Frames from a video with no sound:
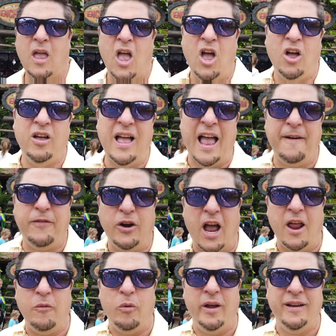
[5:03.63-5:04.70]
Oh, I
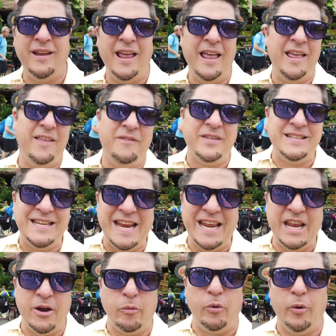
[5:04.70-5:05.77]
forgot one. The
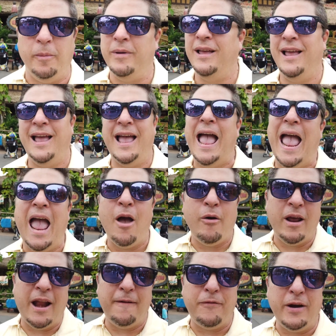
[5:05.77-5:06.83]
Tiki Room. How
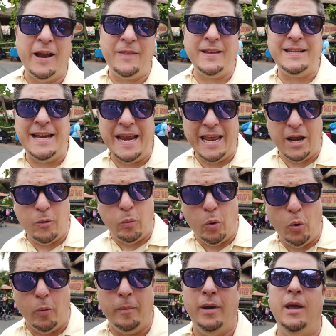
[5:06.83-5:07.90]
can I forget the Tiki
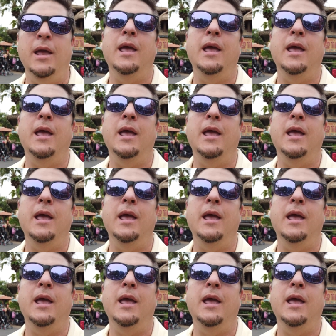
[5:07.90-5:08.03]
Room?